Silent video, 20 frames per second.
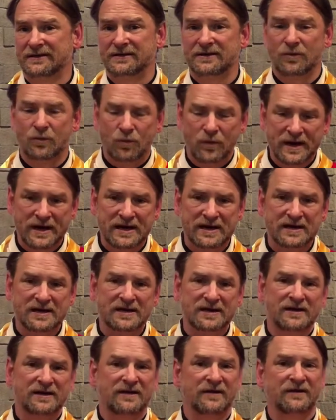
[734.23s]
the
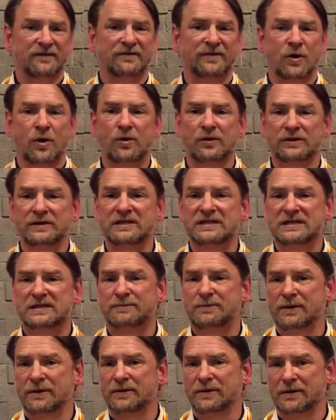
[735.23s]
wind of the Holy
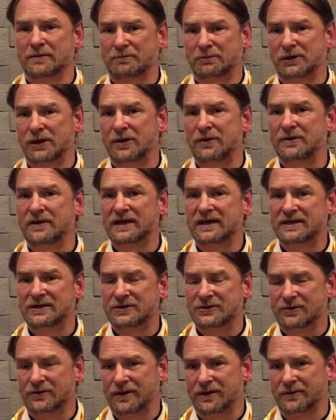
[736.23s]
Spirit blowing
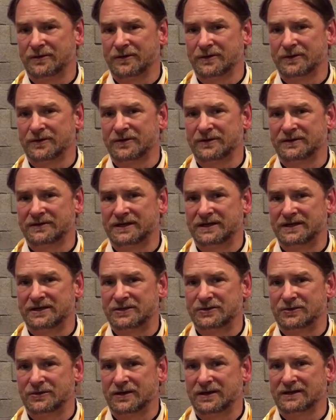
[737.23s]
into our world and
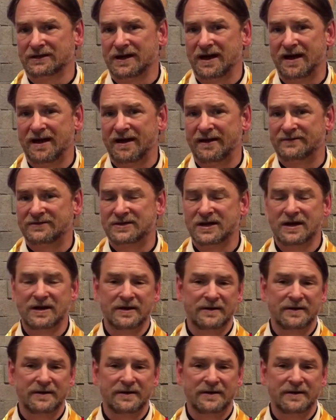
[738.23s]
into our lives.